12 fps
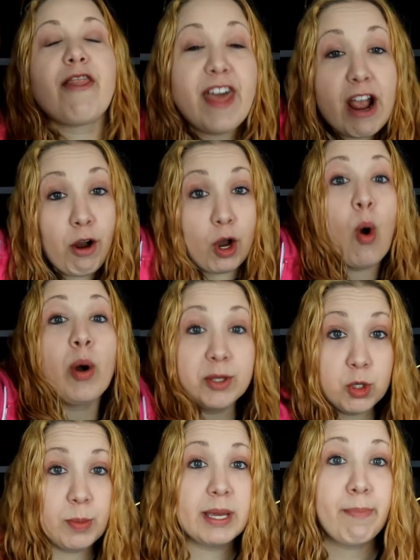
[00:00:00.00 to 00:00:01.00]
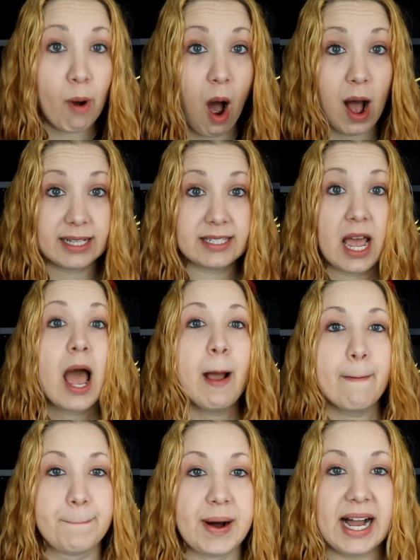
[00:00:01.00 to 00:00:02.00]
They're going to be bought
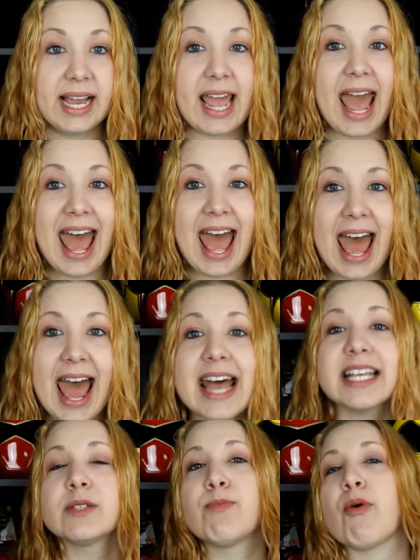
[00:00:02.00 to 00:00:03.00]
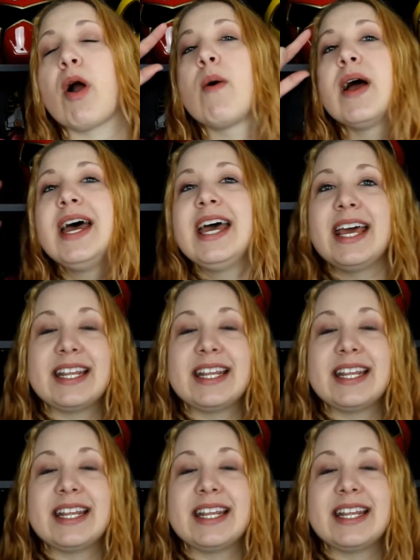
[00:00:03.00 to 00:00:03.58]
by Hasbro.